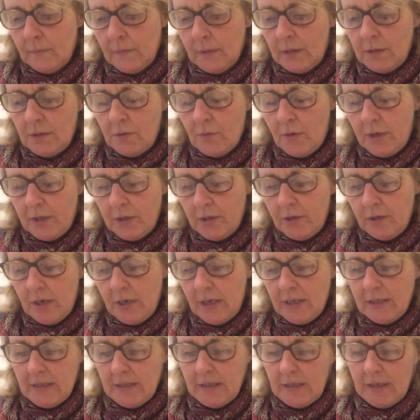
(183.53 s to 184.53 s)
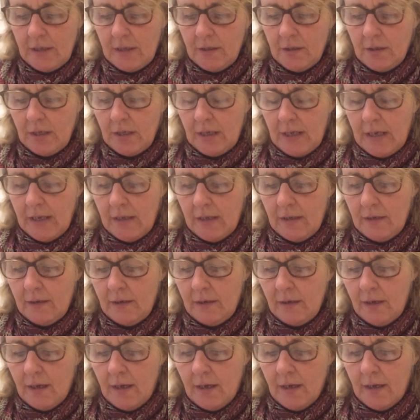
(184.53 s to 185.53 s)
It's quite a good idea to get
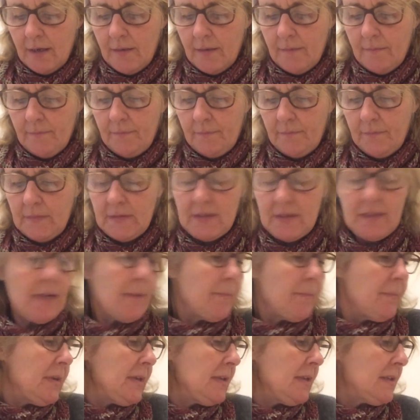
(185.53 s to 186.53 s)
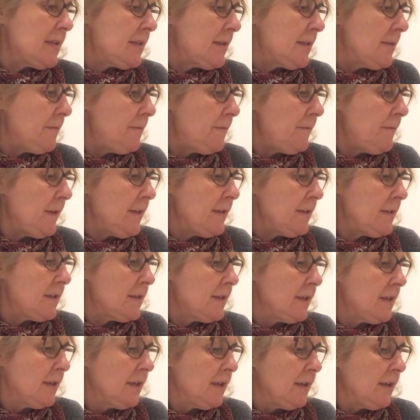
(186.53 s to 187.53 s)
some bits that fit
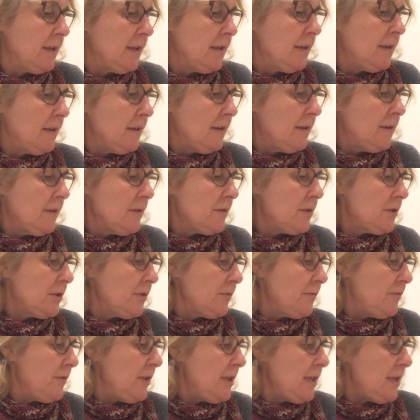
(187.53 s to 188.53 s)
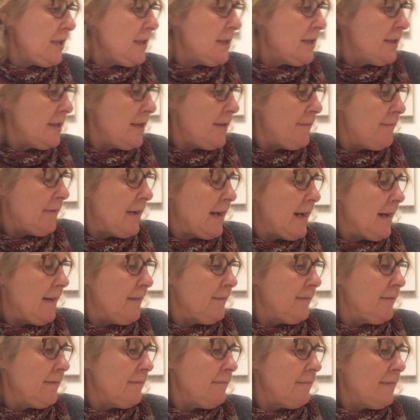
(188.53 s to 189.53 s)
sort of neatly
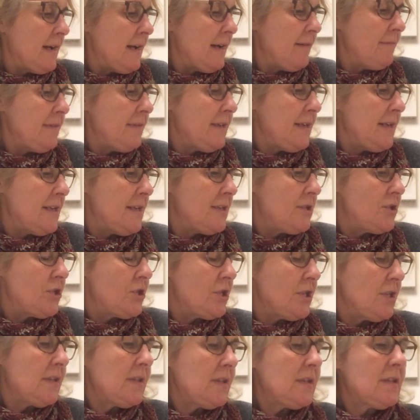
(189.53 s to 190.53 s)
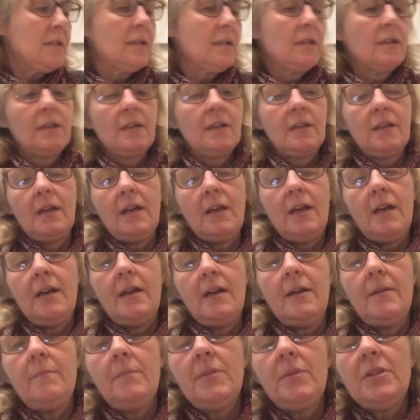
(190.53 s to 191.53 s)
round the edges,
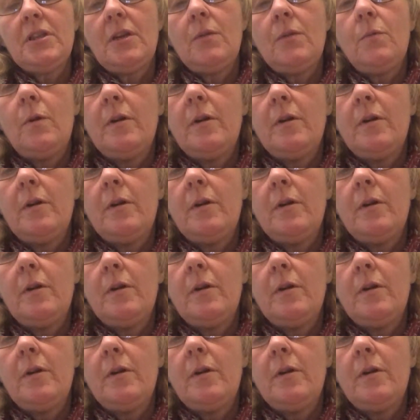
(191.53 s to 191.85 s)
but don't